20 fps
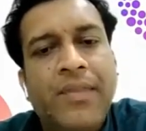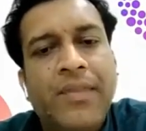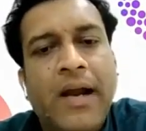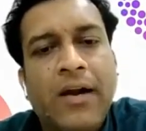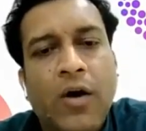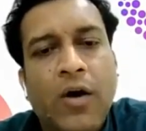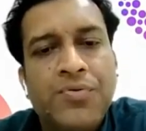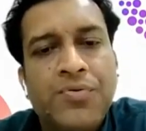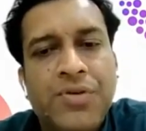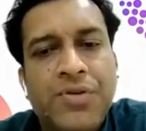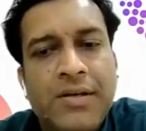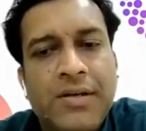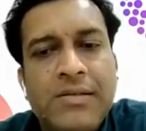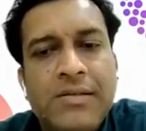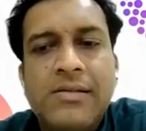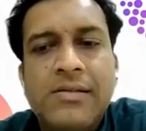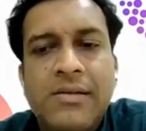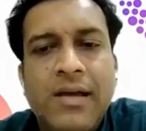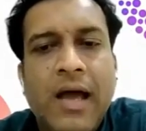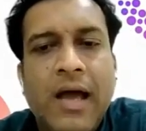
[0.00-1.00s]
that option
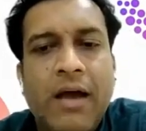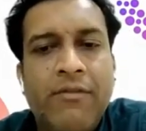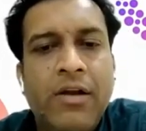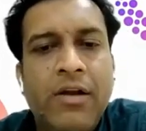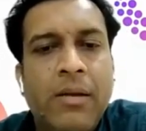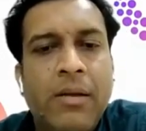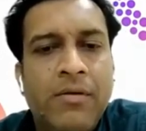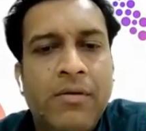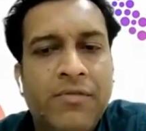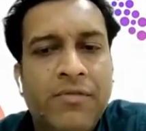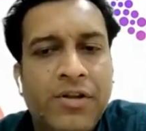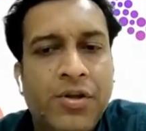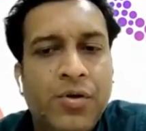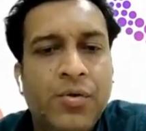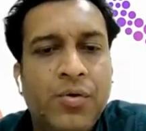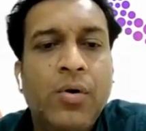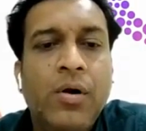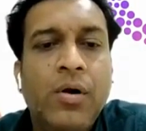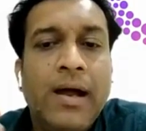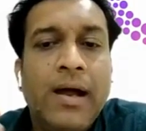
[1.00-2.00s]
is available
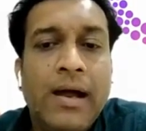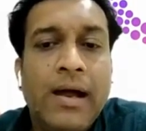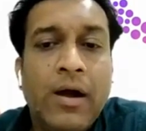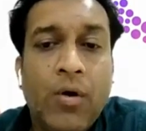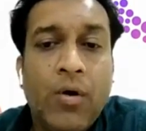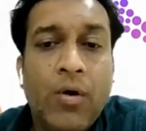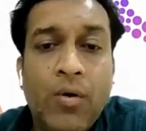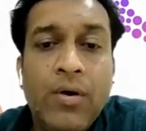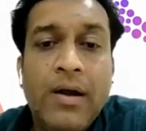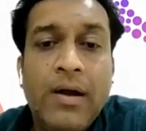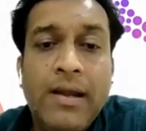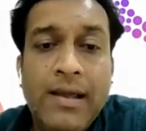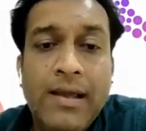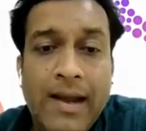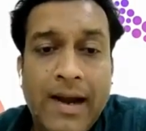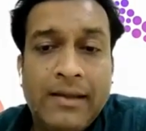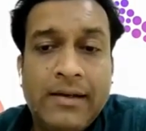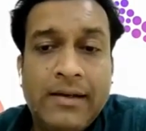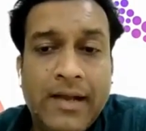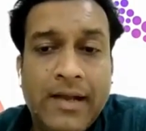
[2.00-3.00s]
with you
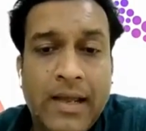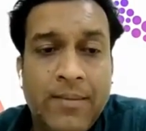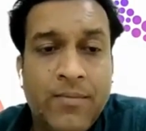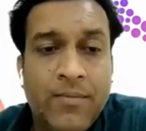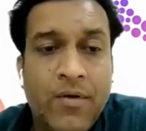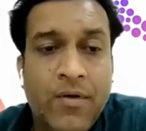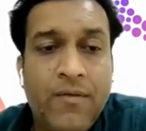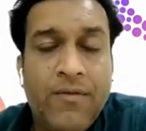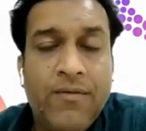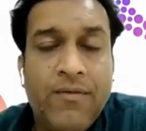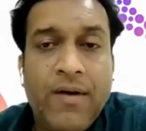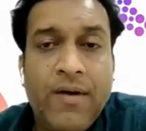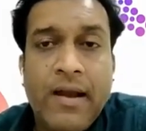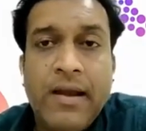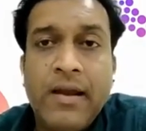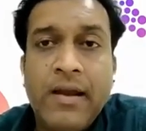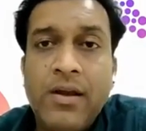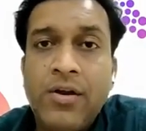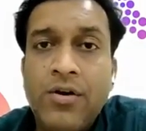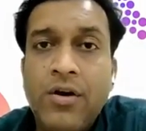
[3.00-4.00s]
only at the time of
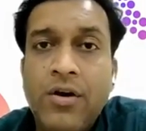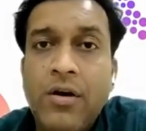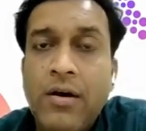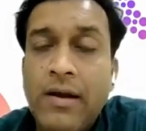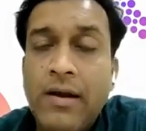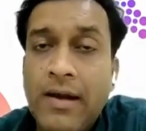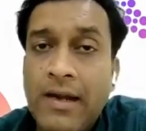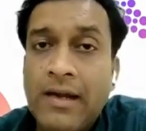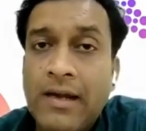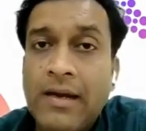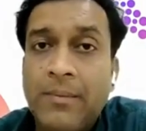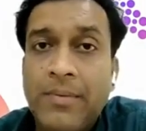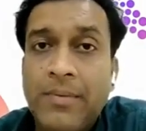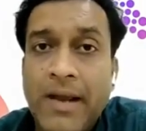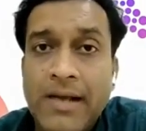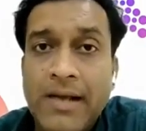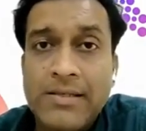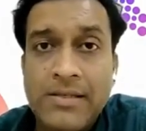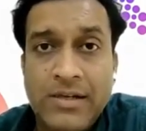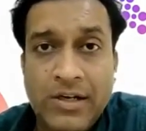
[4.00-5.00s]
filing your
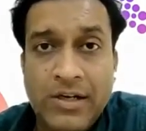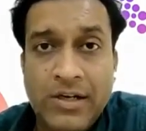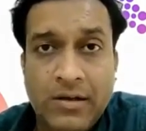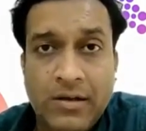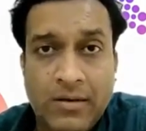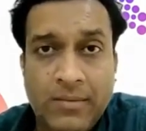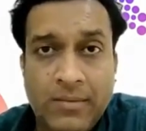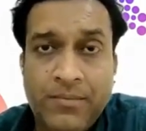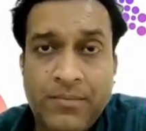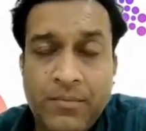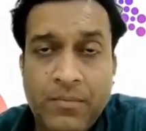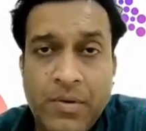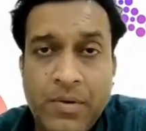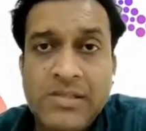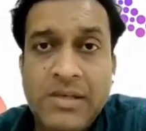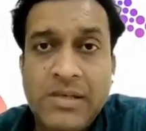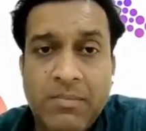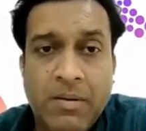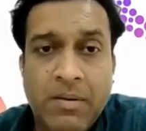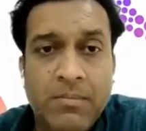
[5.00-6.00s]
income tax return.
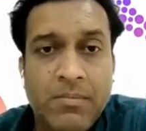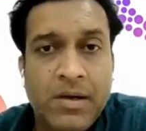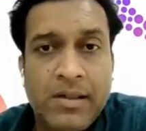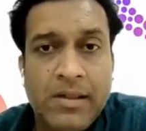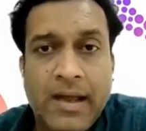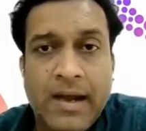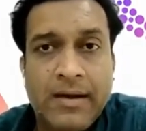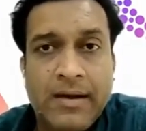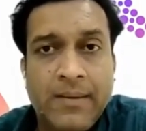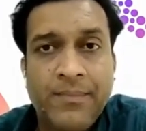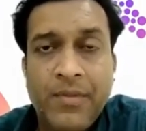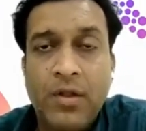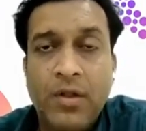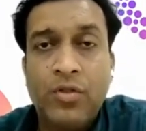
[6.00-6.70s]
Please remember that.